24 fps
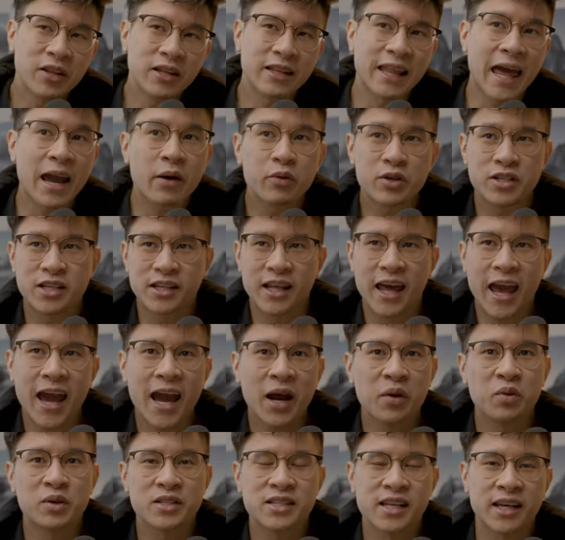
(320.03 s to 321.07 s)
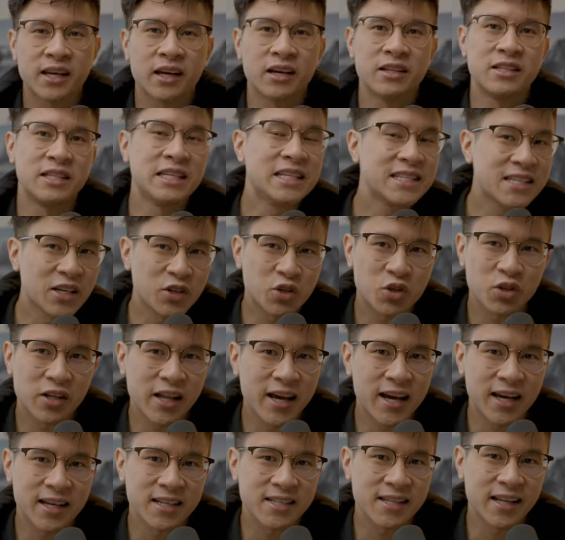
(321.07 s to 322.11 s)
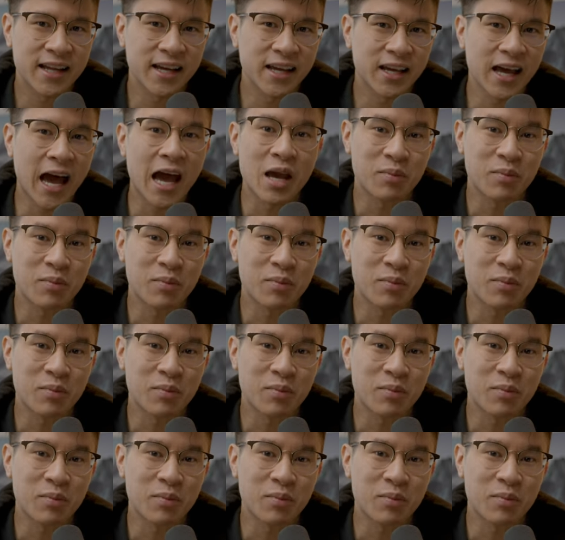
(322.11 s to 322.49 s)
of the language that they had was like a decentralized like